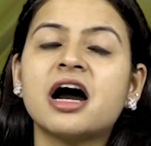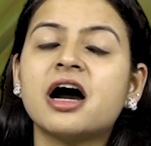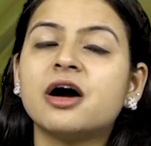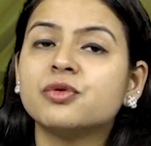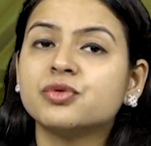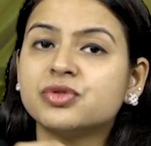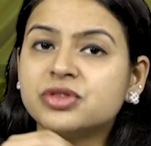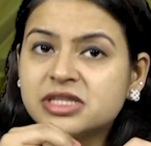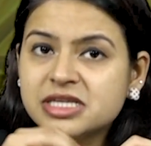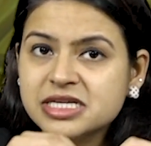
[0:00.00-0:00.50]

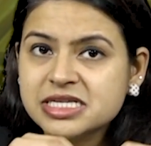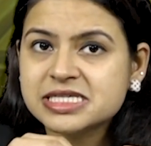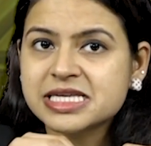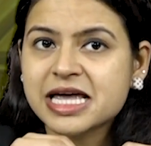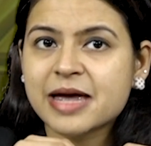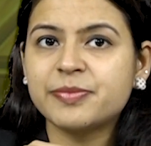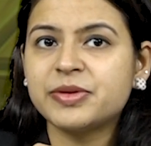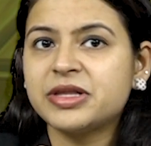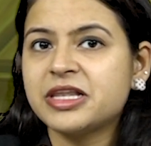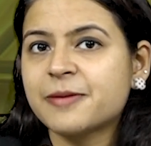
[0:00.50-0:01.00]
How this
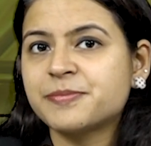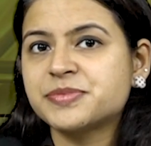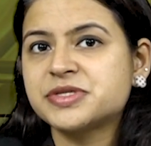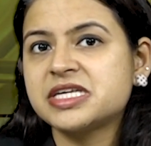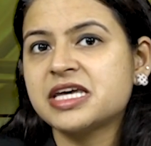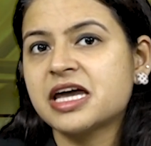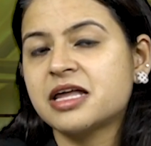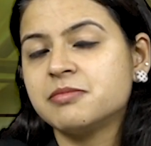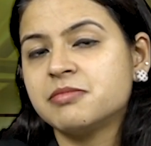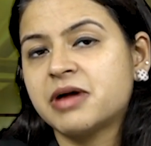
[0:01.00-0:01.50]

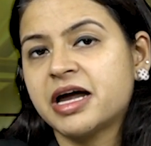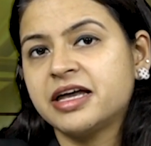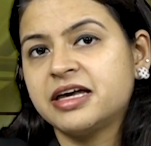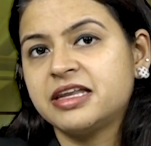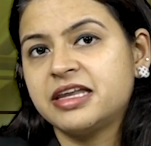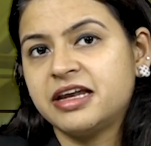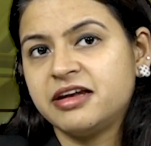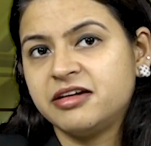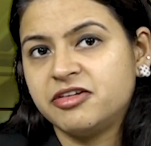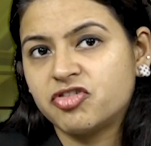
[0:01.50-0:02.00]
epilepsy and
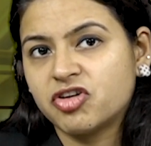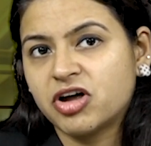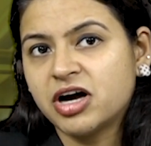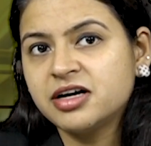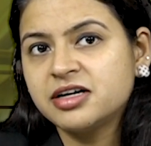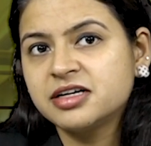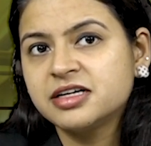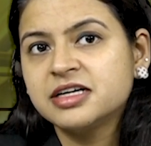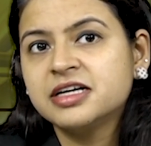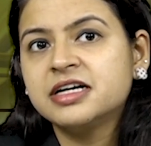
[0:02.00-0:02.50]
migraine
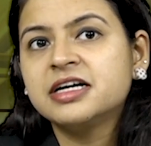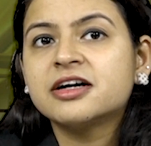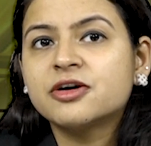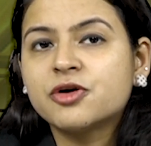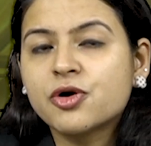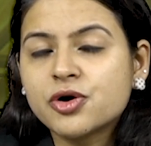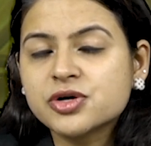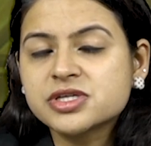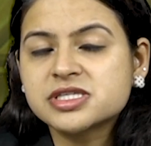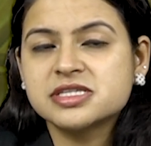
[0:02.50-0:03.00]
drug
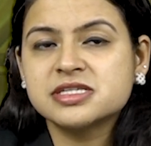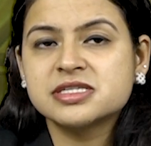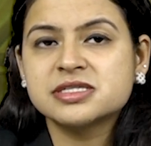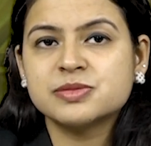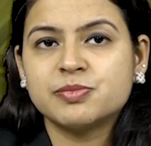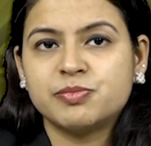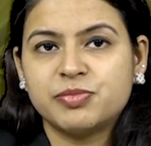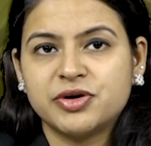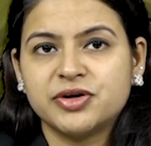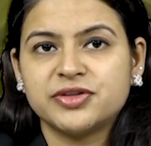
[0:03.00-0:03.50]
causes
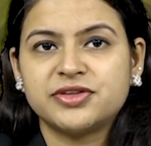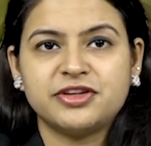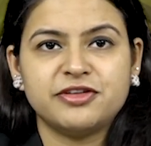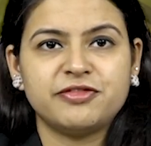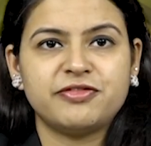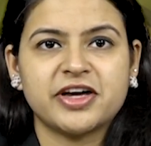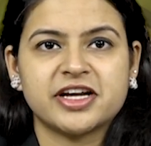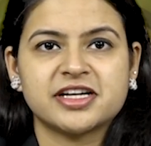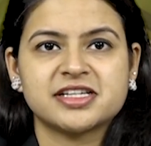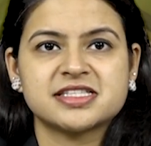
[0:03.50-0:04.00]
birth
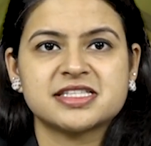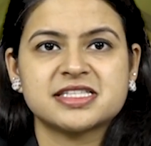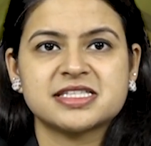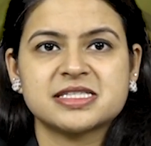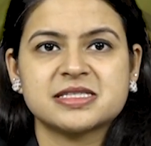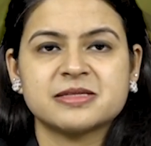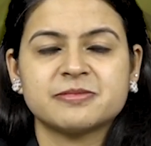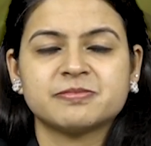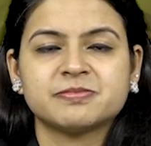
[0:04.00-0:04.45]
defects.